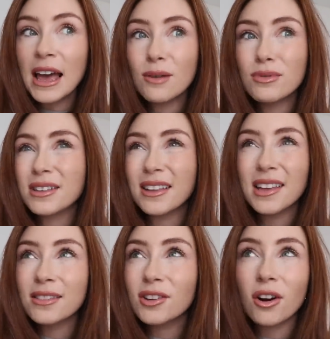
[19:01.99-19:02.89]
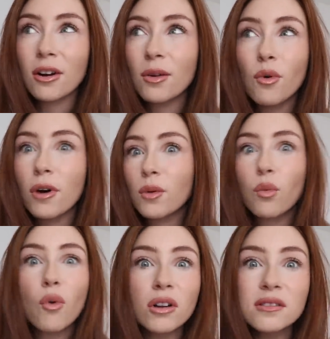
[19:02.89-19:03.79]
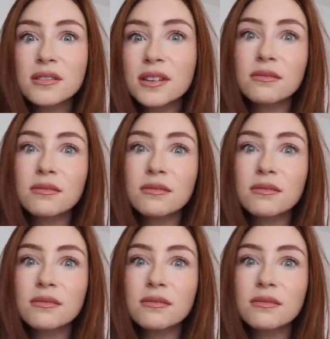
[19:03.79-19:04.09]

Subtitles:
It was, I think the girl wore it once.